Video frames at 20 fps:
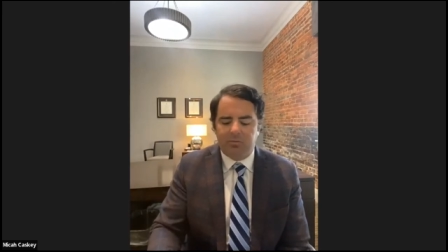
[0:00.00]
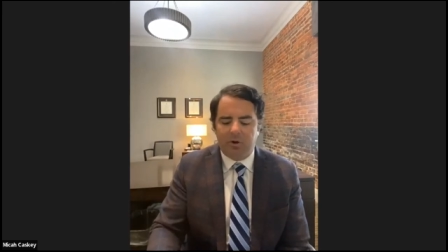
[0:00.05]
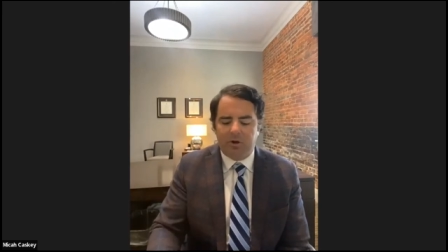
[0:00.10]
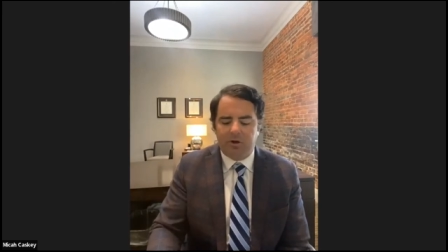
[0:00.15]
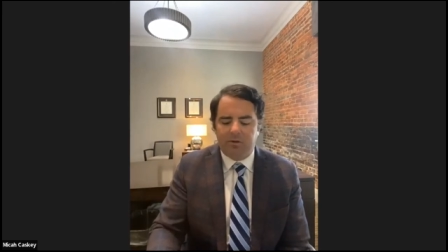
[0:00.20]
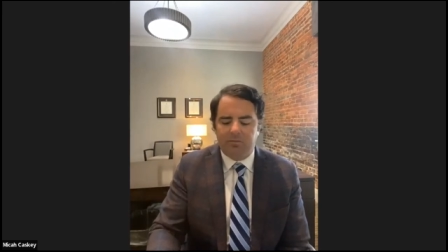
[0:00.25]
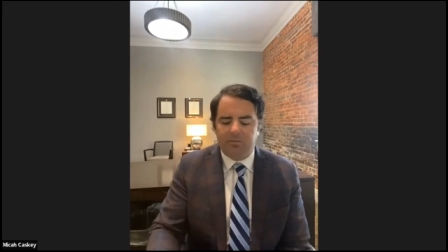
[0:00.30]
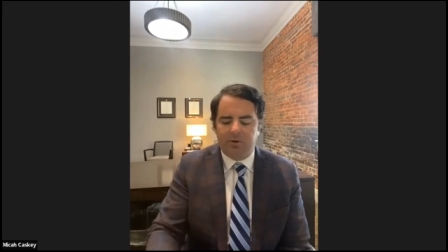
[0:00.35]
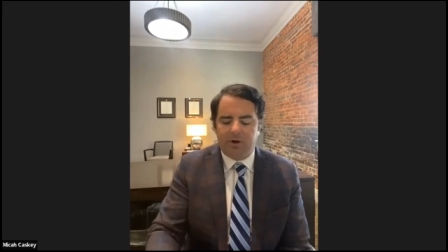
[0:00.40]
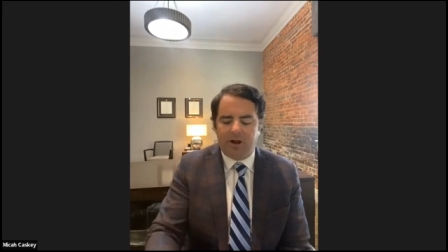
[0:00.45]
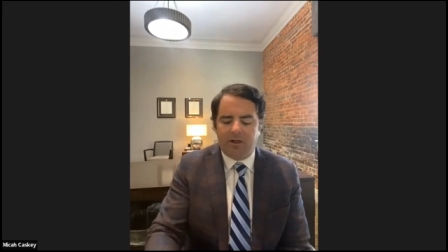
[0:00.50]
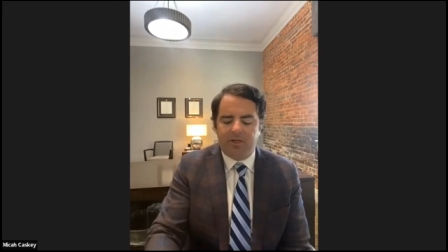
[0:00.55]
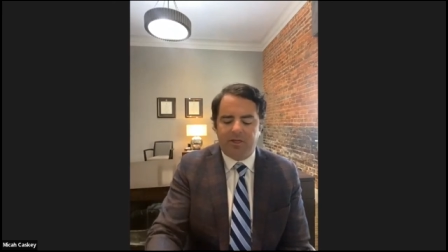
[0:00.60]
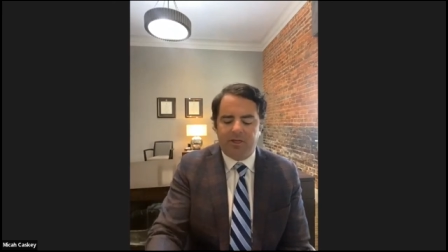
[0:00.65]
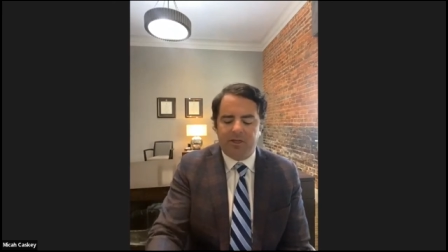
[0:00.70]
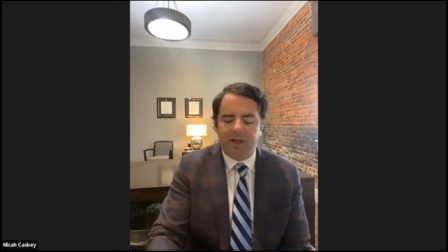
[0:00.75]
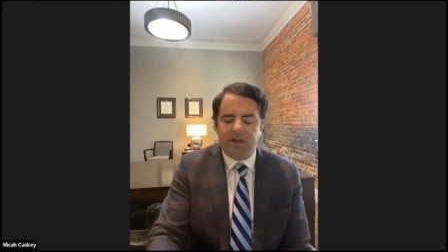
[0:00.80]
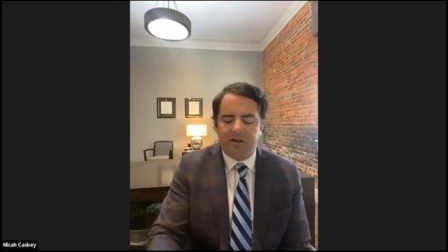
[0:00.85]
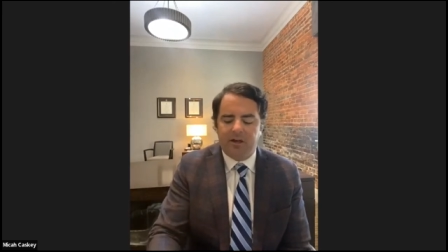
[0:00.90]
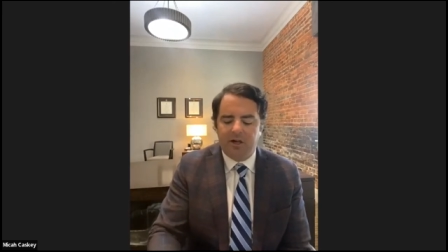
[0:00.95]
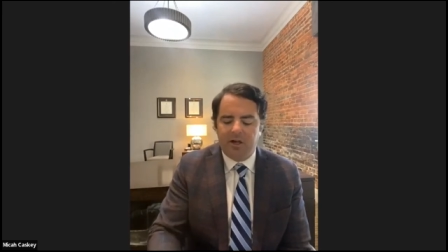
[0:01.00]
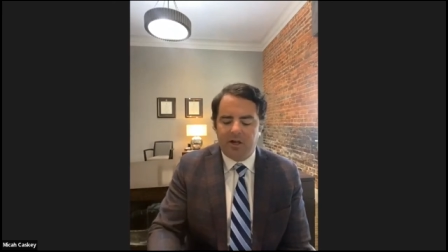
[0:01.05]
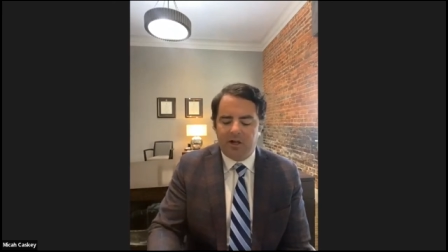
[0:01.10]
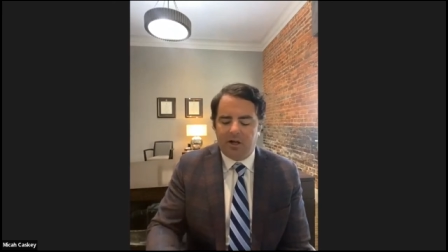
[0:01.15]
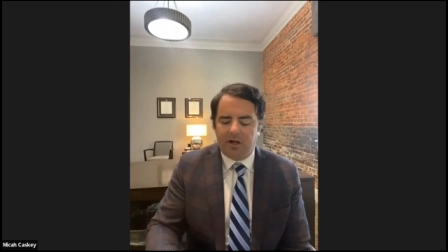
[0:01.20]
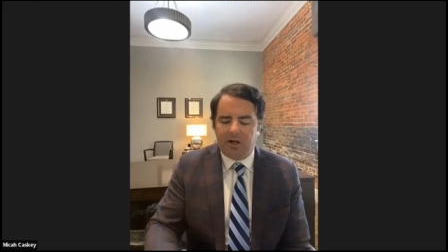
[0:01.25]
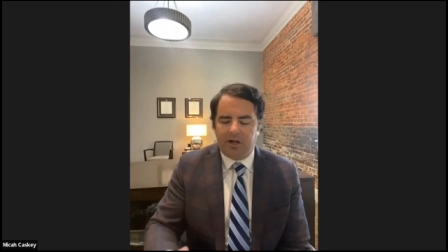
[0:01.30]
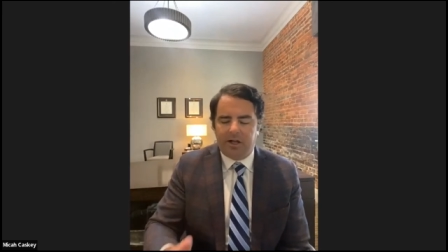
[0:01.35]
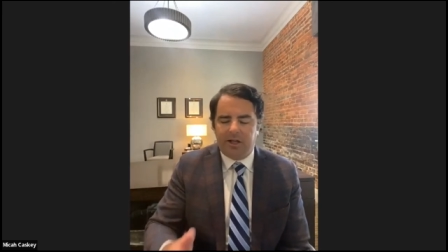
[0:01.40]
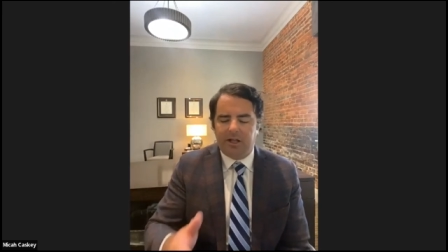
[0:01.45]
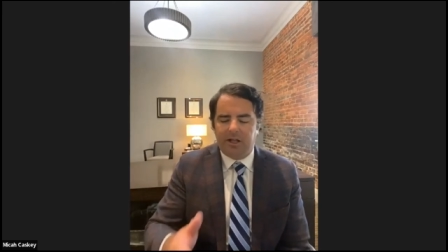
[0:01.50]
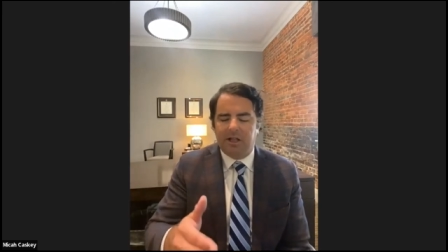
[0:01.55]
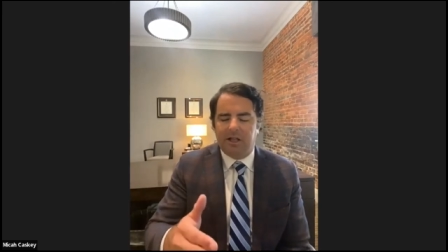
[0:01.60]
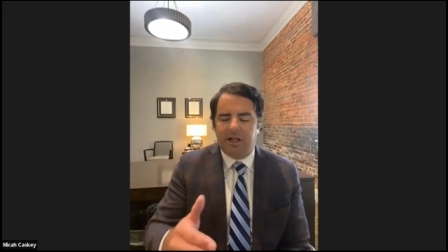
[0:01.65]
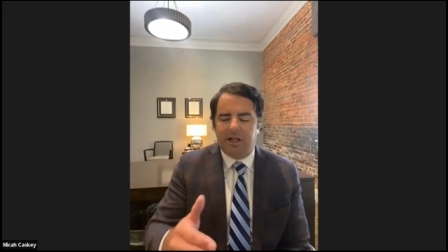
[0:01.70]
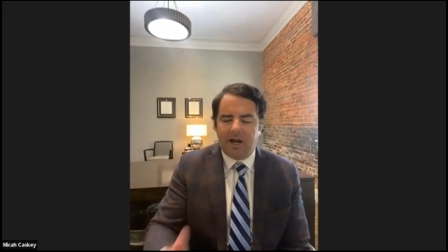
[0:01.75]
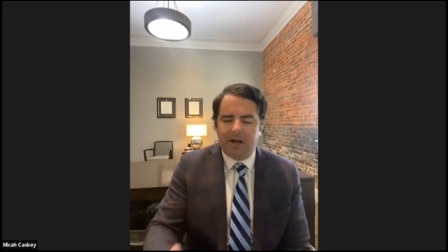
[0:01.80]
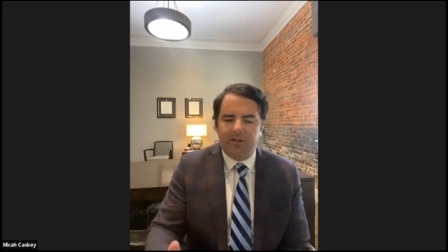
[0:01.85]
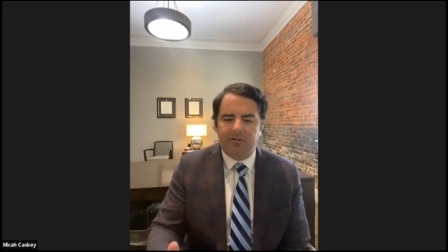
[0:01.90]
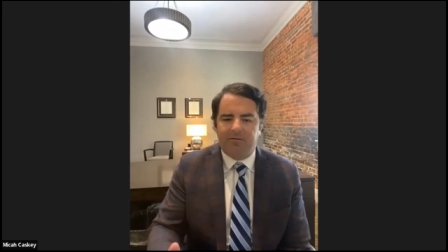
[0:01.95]
but but I think uh, in
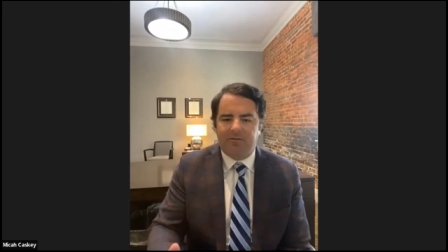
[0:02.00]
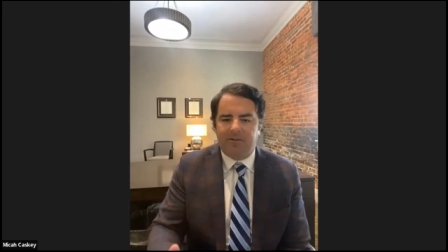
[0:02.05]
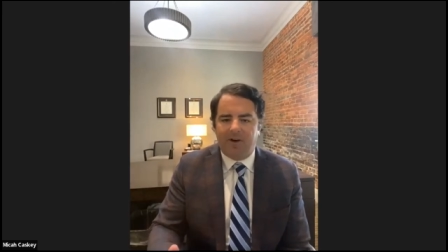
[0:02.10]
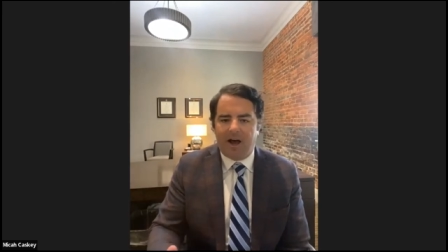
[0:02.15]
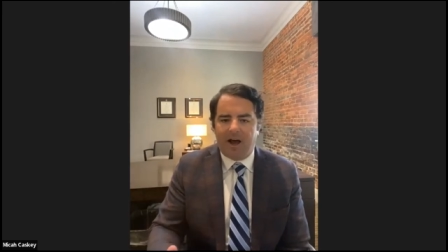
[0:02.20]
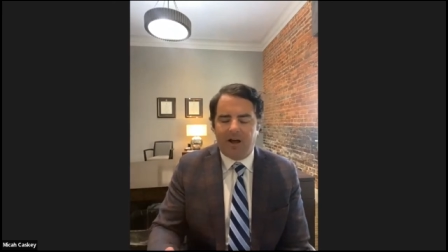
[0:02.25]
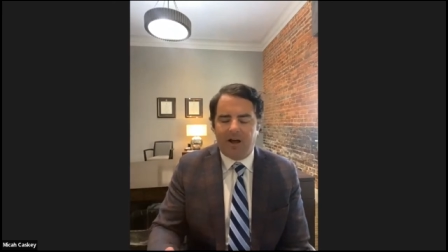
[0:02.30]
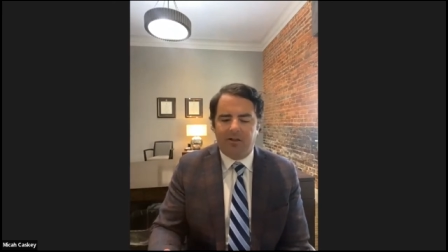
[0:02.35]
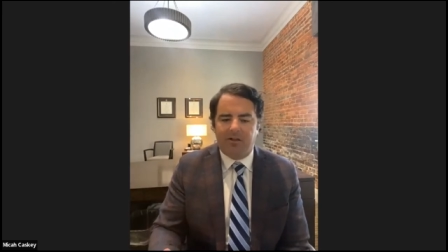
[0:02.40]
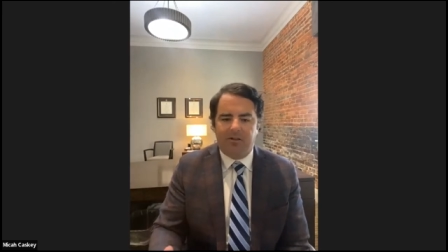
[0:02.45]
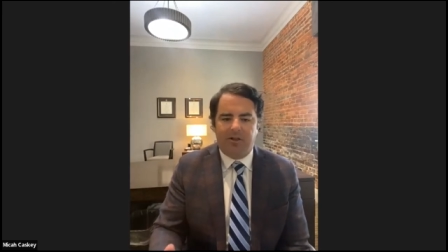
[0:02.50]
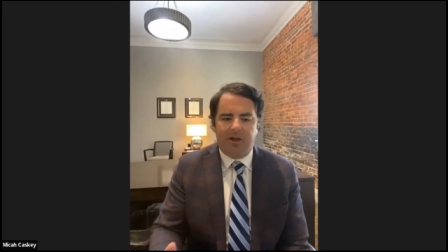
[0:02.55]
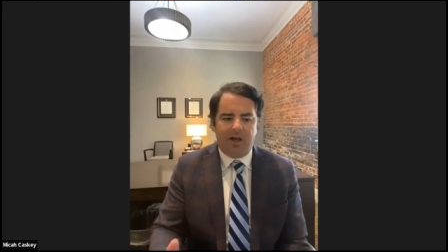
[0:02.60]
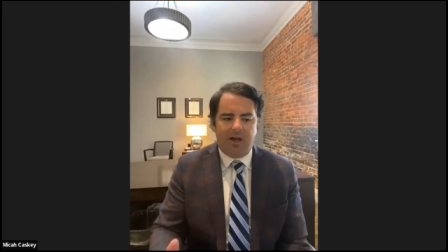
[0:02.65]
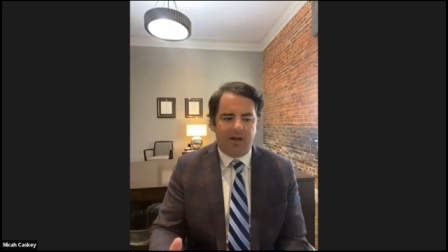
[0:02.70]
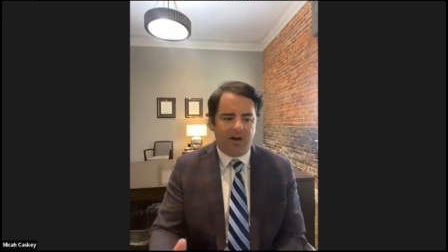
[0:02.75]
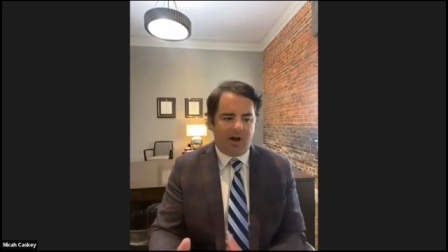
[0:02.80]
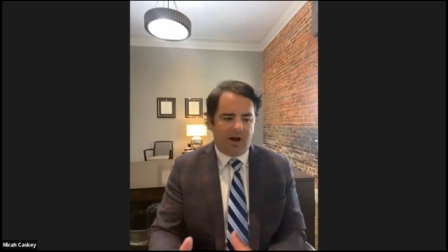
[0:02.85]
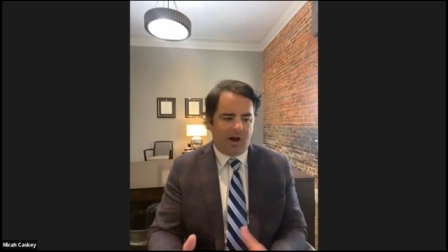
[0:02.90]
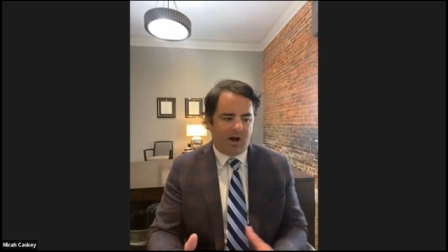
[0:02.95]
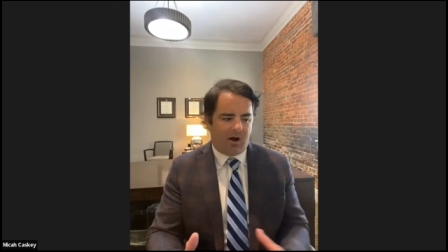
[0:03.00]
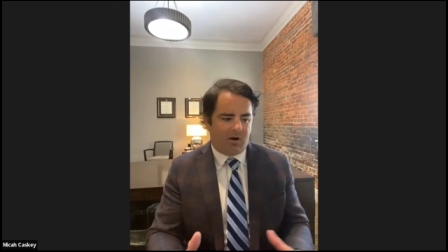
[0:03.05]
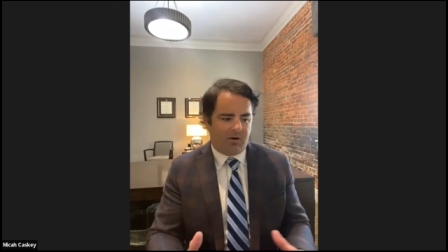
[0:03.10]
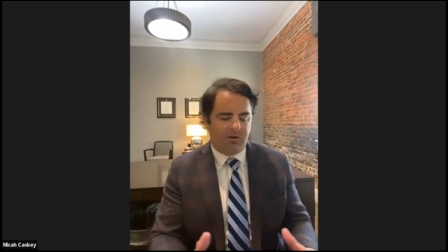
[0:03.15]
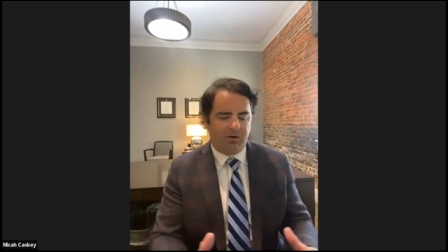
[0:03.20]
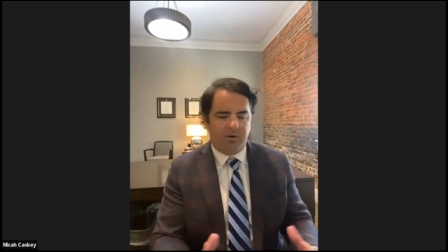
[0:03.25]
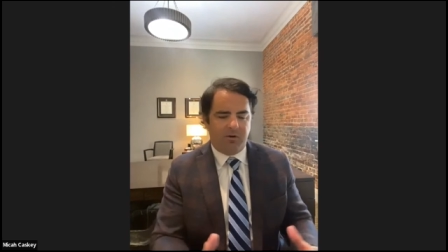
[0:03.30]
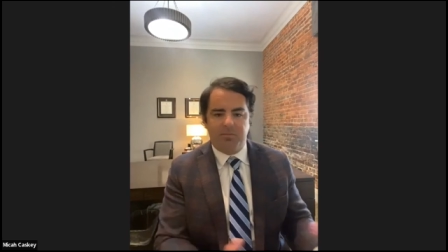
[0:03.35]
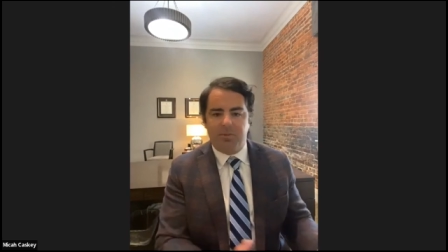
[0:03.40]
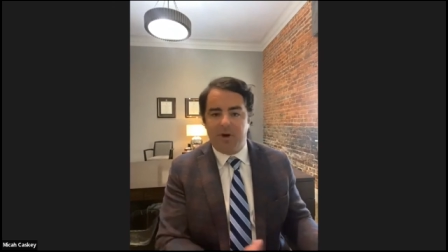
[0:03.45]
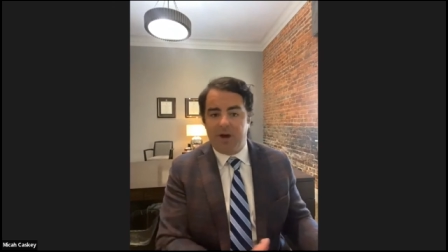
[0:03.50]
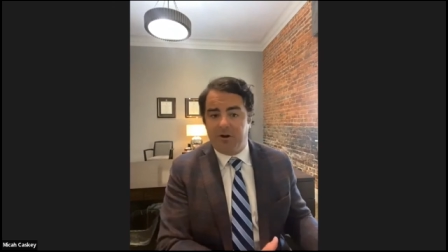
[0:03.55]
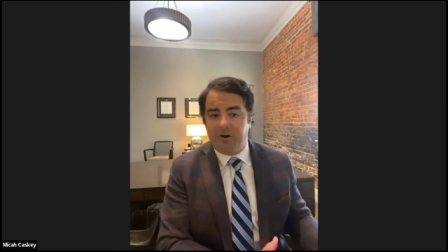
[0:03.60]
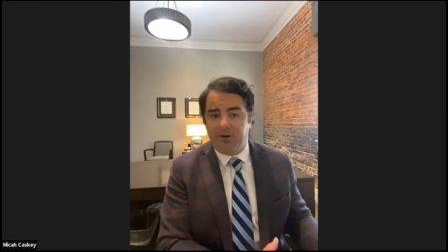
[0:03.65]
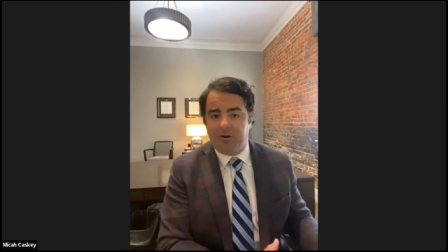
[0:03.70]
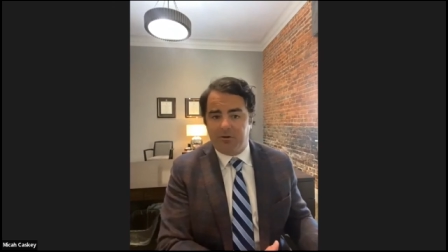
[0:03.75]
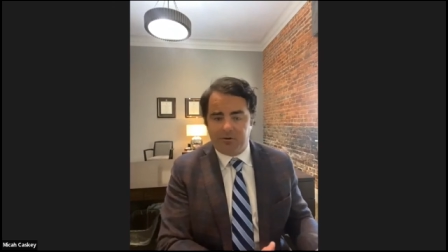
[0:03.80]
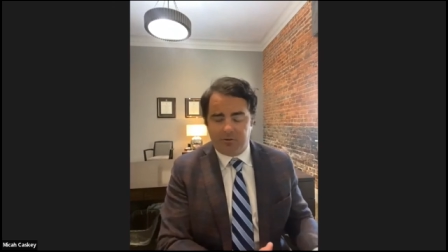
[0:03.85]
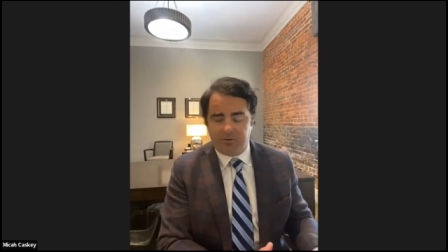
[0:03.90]
light of the fact that our competitors,